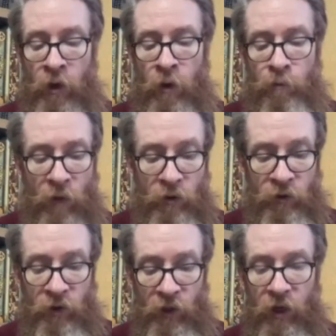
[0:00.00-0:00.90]

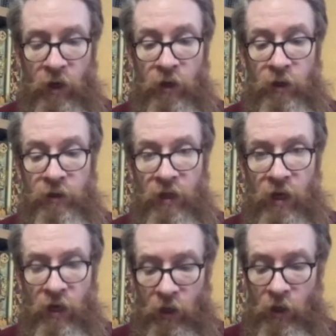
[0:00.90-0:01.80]
Most of the cards
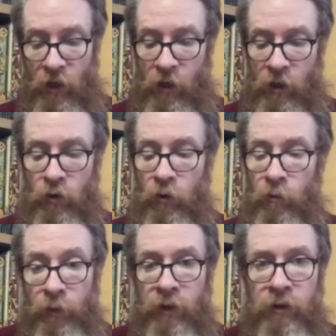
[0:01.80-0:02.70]
then are your
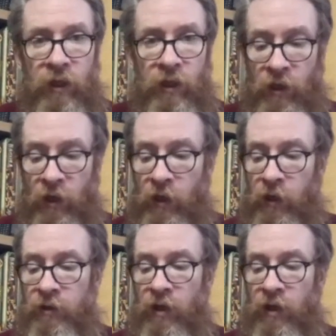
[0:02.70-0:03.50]
building cards,